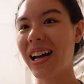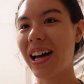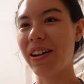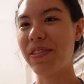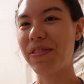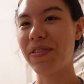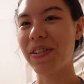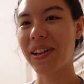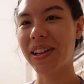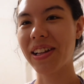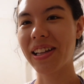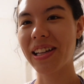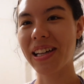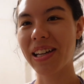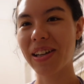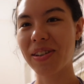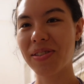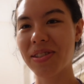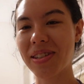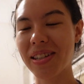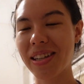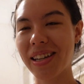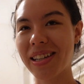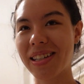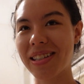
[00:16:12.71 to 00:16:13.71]
I felt like I
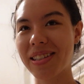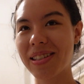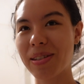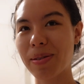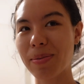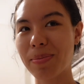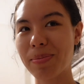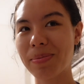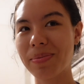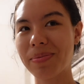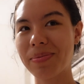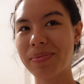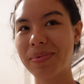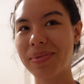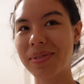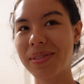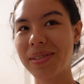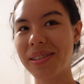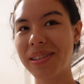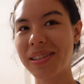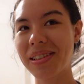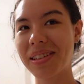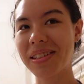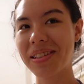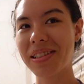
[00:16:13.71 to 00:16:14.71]
was like some
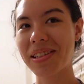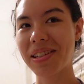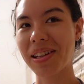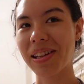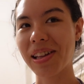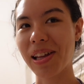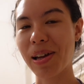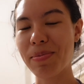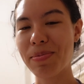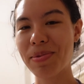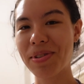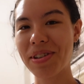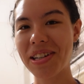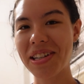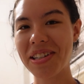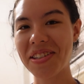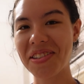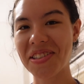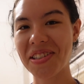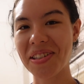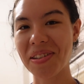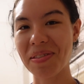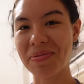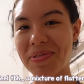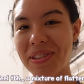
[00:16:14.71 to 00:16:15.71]
celebrity or
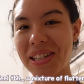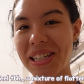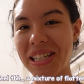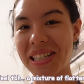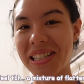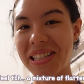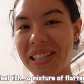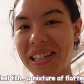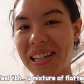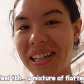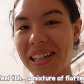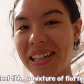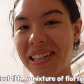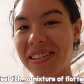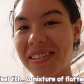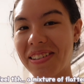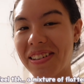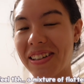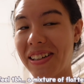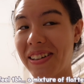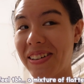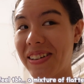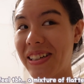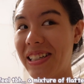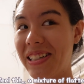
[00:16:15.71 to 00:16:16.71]
something. I don't
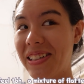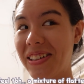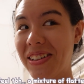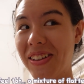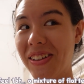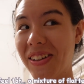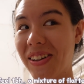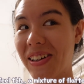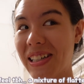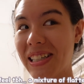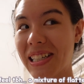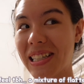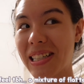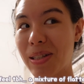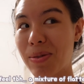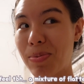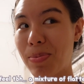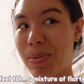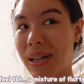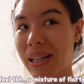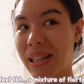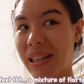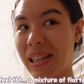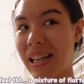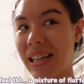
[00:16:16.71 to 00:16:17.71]
know. I did not
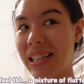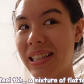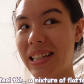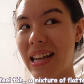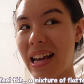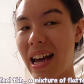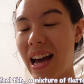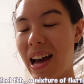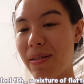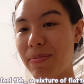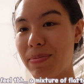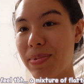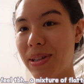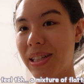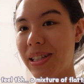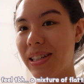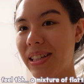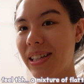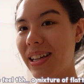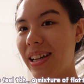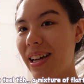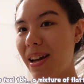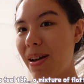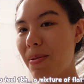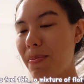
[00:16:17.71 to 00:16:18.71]
expect that to happen.
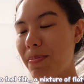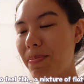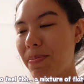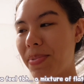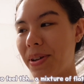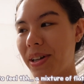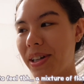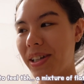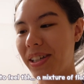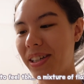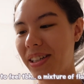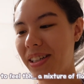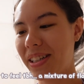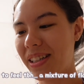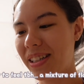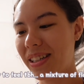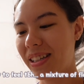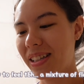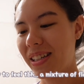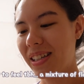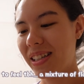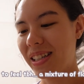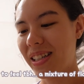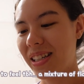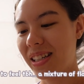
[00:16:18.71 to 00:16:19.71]
But
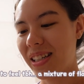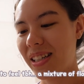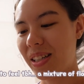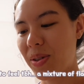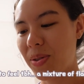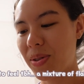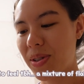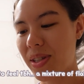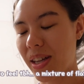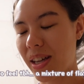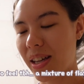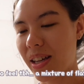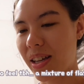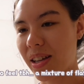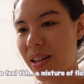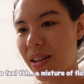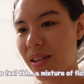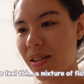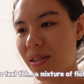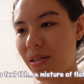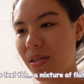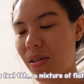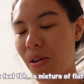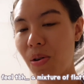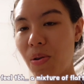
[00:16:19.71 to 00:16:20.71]
he was like,
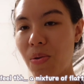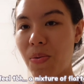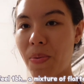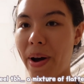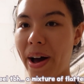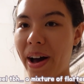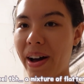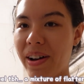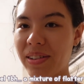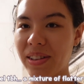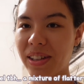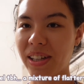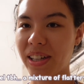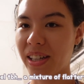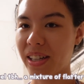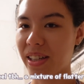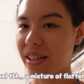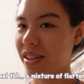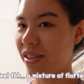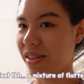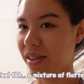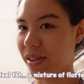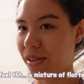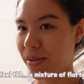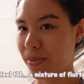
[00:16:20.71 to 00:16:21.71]
"Oh wow,
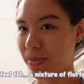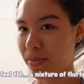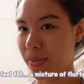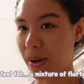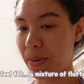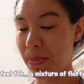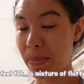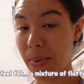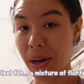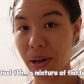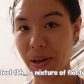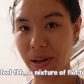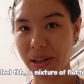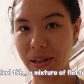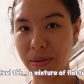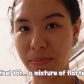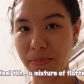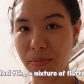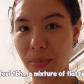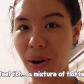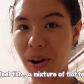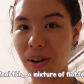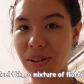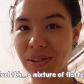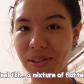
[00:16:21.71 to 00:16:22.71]
like um American
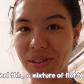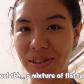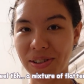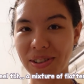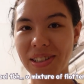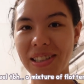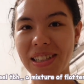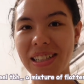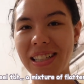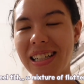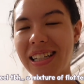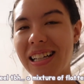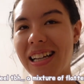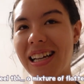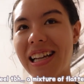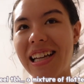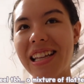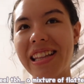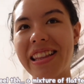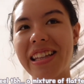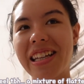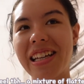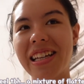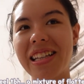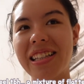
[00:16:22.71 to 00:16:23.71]
model."
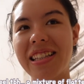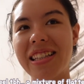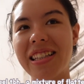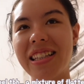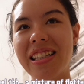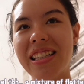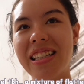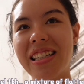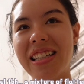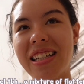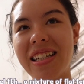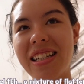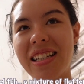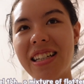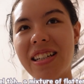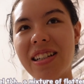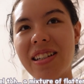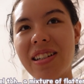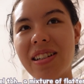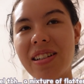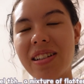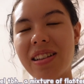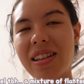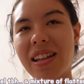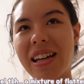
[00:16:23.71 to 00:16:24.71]
And then
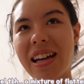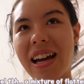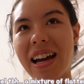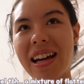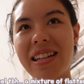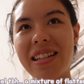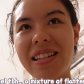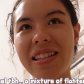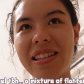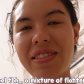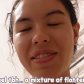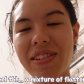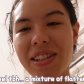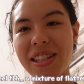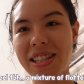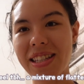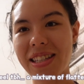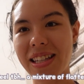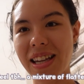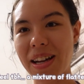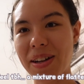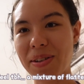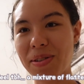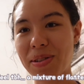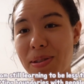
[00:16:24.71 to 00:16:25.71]
like I didn't even
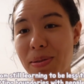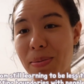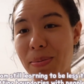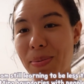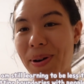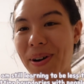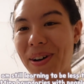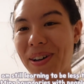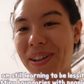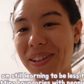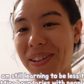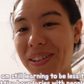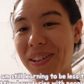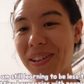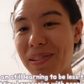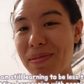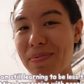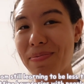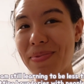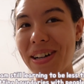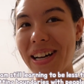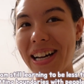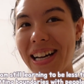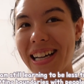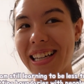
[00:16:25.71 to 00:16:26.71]
say I was a model,
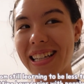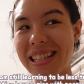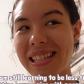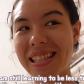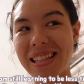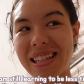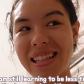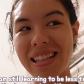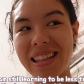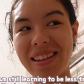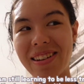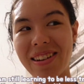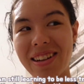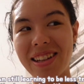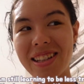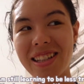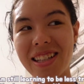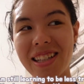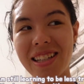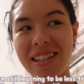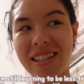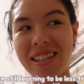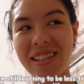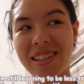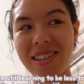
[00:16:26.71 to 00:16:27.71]
but I guess they thought
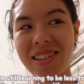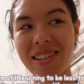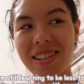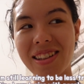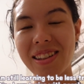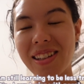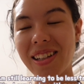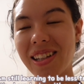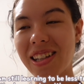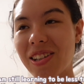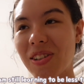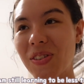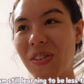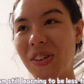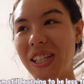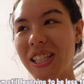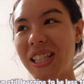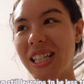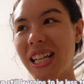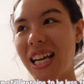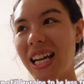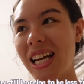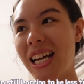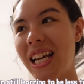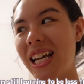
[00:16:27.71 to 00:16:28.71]
that I looked like
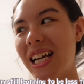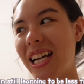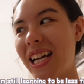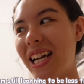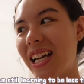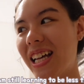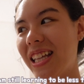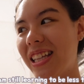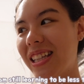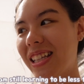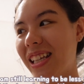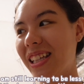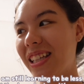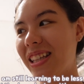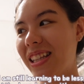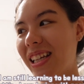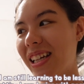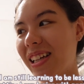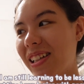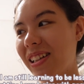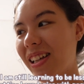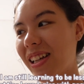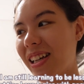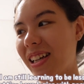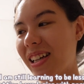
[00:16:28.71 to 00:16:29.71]
one. And then
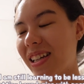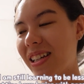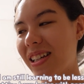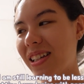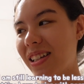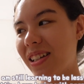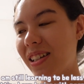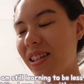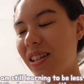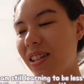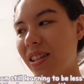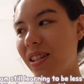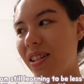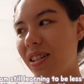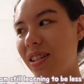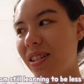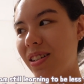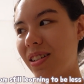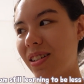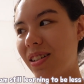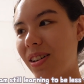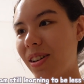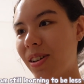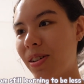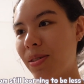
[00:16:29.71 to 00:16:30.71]
they like
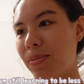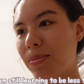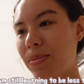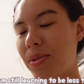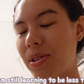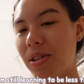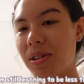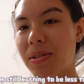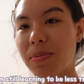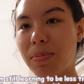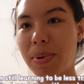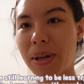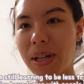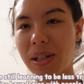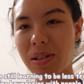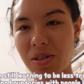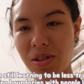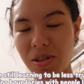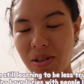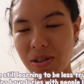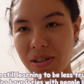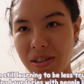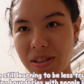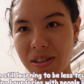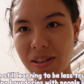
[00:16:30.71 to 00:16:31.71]
um, took
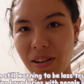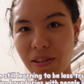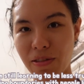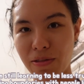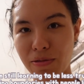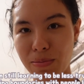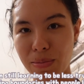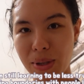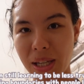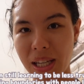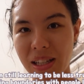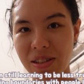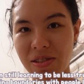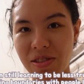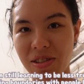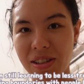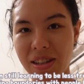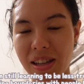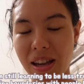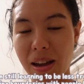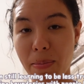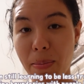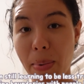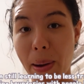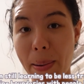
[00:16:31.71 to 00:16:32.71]
pictures of me just
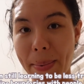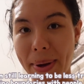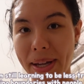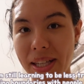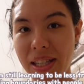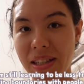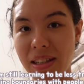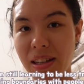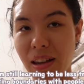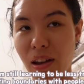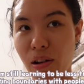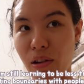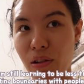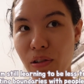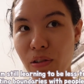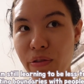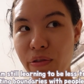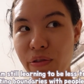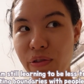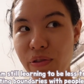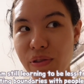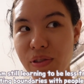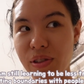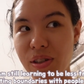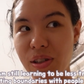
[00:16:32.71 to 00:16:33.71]
like by
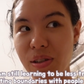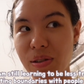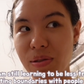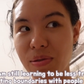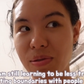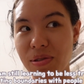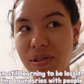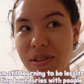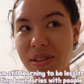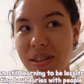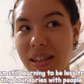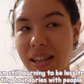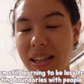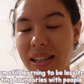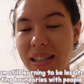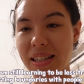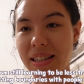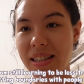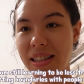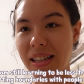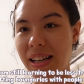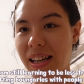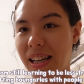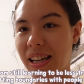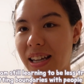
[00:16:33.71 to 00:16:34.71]
myself too, just like
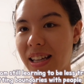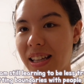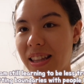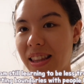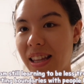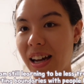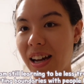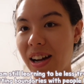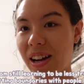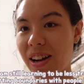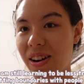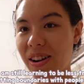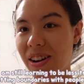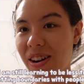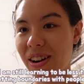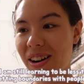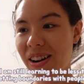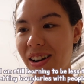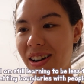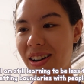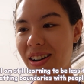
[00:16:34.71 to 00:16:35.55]
sitting there